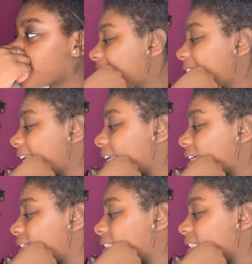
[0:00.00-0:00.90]
Yeah,
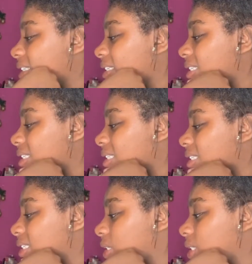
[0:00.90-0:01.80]
honestly,
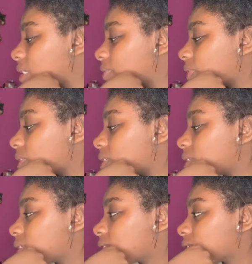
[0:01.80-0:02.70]
as far as
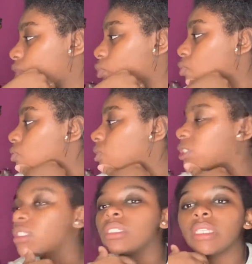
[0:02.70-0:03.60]
school,
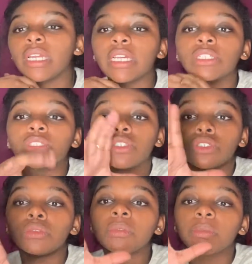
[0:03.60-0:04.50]
cheerleading has
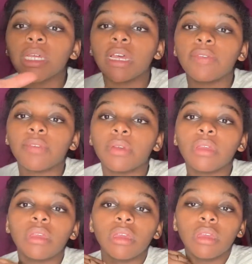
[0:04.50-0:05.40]
consumed my life.
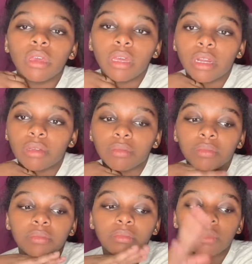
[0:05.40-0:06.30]
And I'll
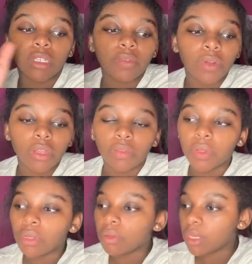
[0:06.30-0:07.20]
give another
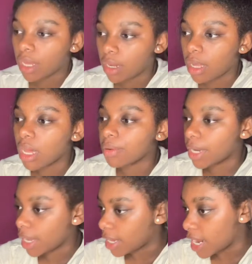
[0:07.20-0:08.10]
video on that, how
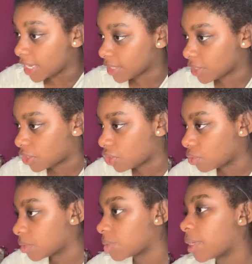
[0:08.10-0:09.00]
it has
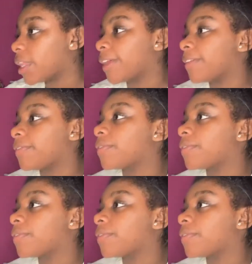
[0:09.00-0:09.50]
consumed my life.